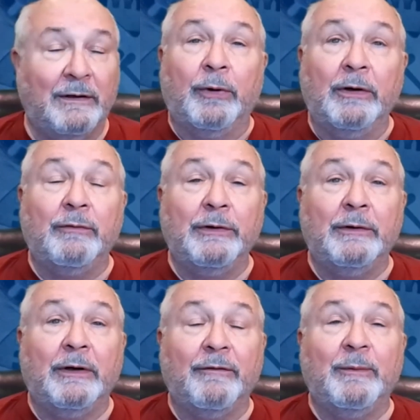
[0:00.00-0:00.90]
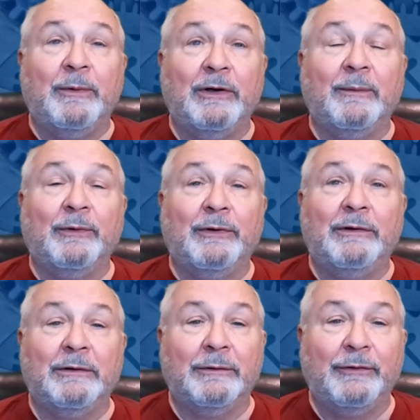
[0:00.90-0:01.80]
Part of what you have to be able to
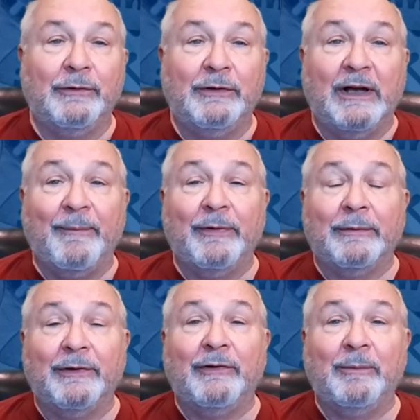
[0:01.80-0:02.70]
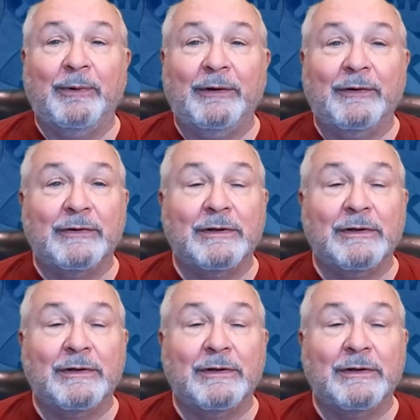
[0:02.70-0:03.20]
do is adapt the recipe to the